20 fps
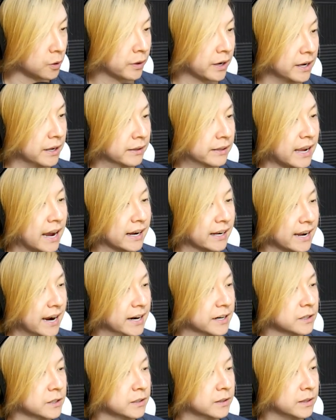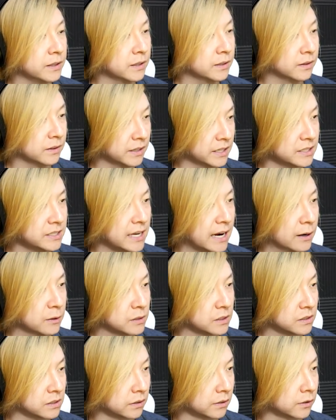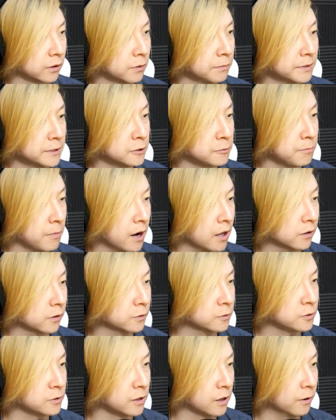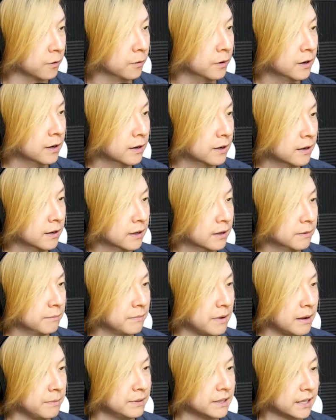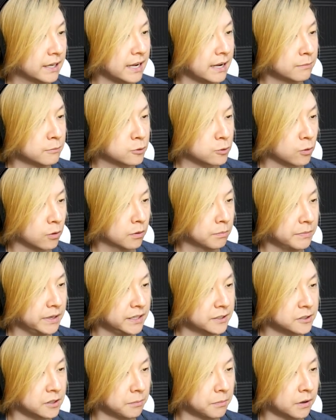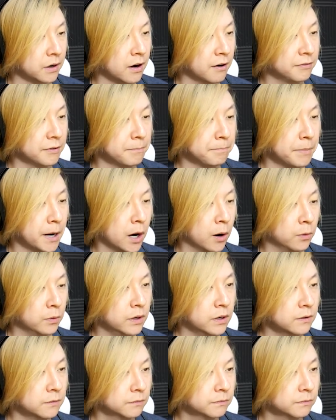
Okay, it got kind of, this house is a little bit smaller, so maybe the game's throwing me some of a bone.